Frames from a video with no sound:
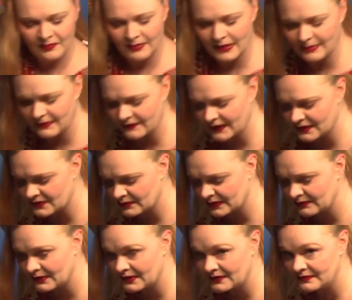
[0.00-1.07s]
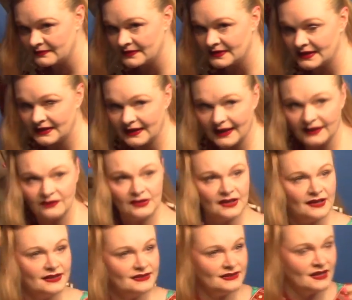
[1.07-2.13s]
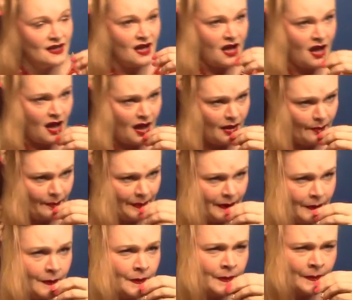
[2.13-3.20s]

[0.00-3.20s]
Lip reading: baby victory roll today, you guys. I